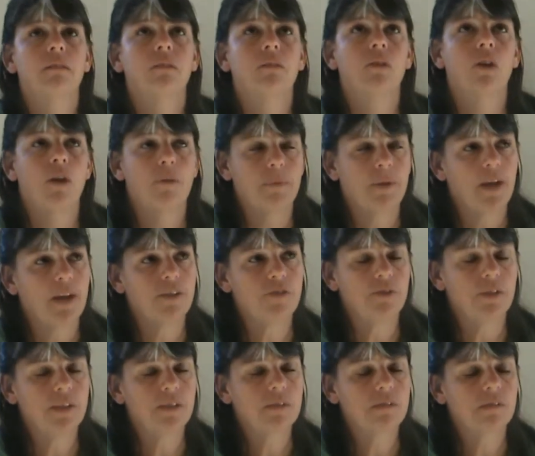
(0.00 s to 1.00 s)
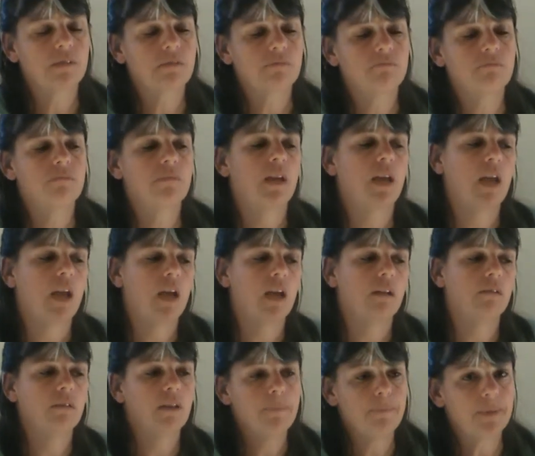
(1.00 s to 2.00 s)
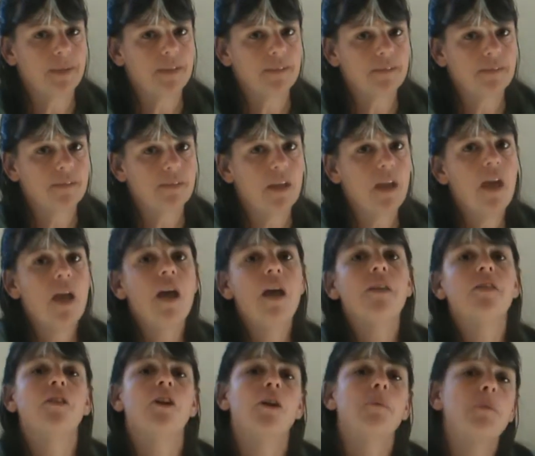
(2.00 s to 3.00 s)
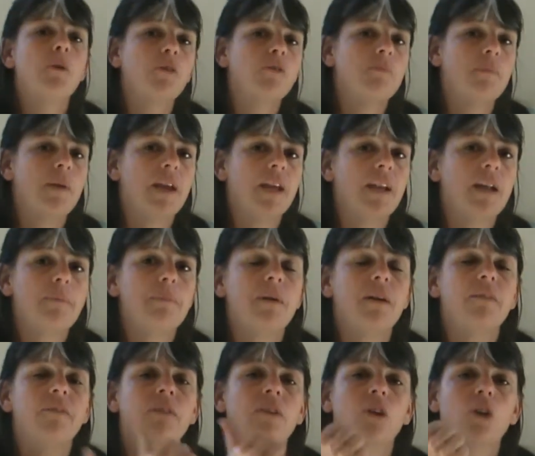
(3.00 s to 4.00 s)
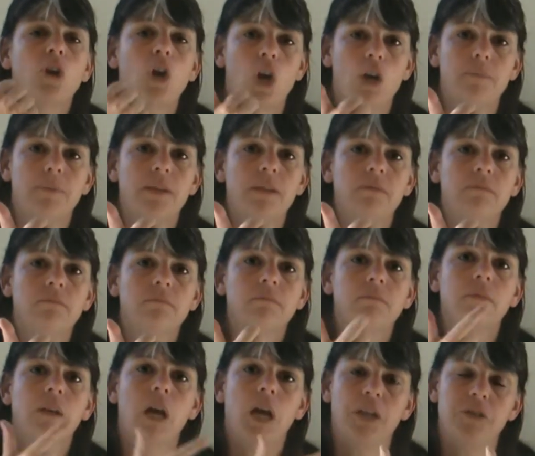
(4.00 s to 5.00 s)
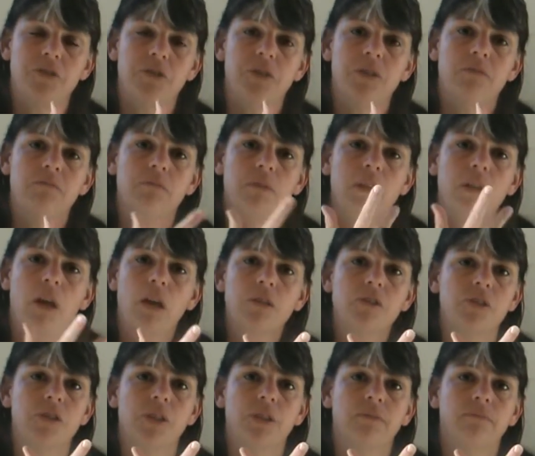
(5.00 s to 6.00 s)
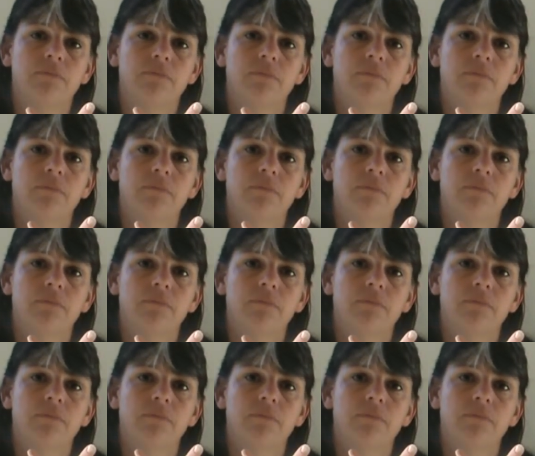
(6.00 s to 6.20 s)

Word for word: carbohydrates and lipids, they're both made up of carbon, hydrogen, and oxygen.